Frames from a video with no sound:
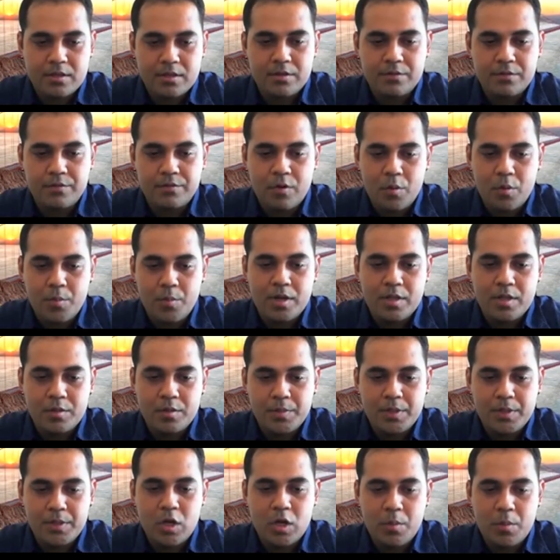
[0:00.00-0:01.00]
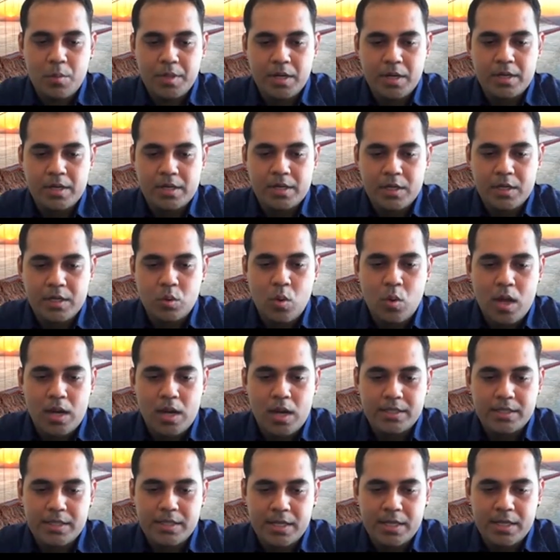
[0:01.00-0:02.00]
The former is predominantly
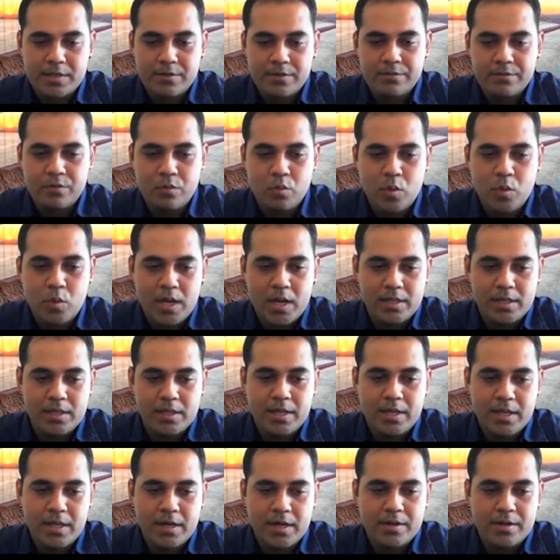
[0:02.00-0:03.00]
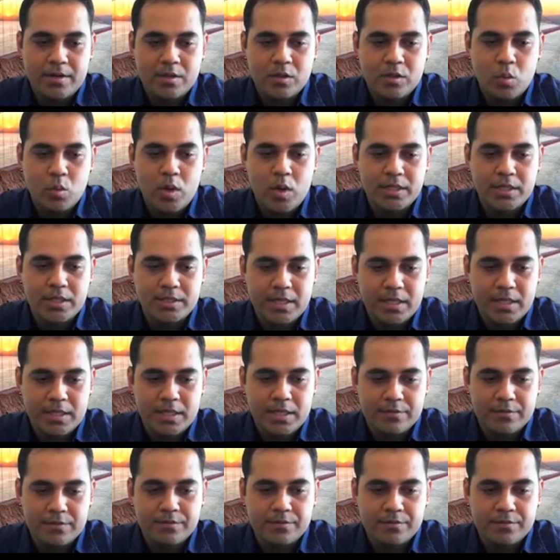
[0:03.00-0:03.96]
qualitative, while the latter is quantitative.